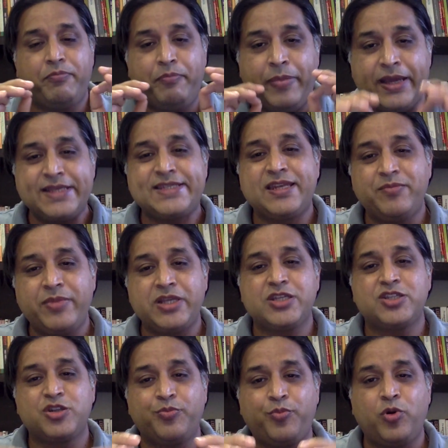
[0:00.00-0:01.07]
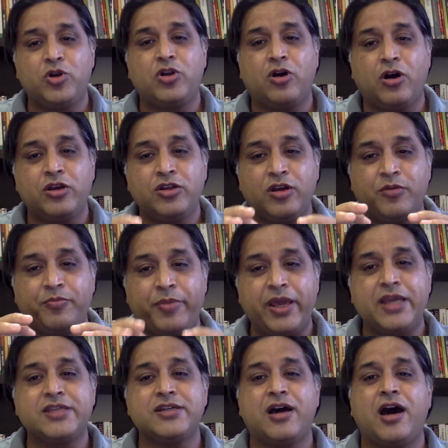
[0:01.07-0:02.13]
best images to put on your
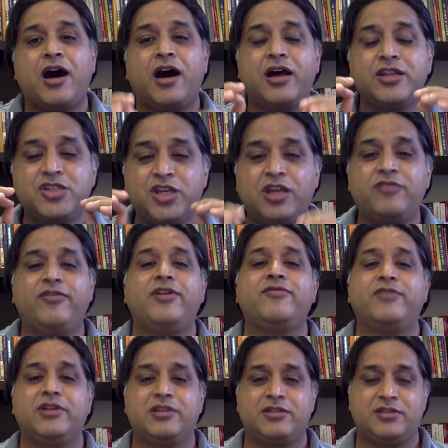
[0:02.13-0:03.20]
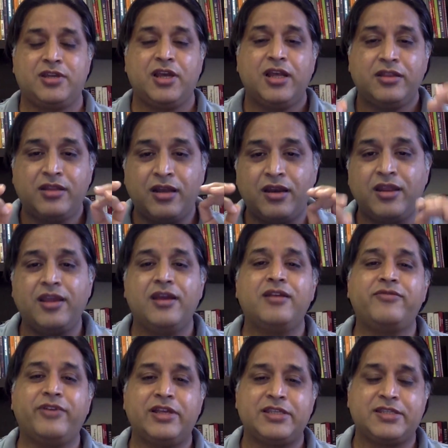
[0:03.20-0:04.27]
page are genuine ones, the real
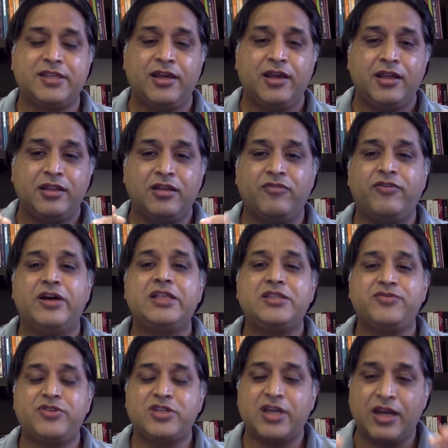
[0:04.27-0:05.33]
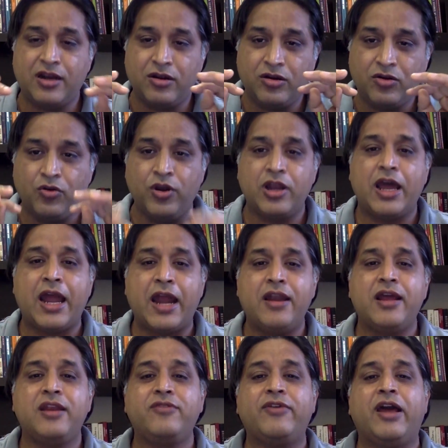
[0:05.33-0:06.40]
ones, the ones which are going to add
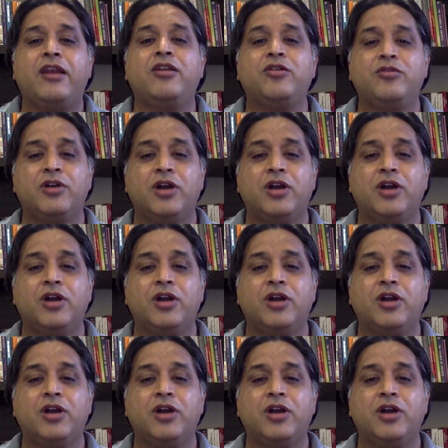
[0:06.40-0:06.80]
any value.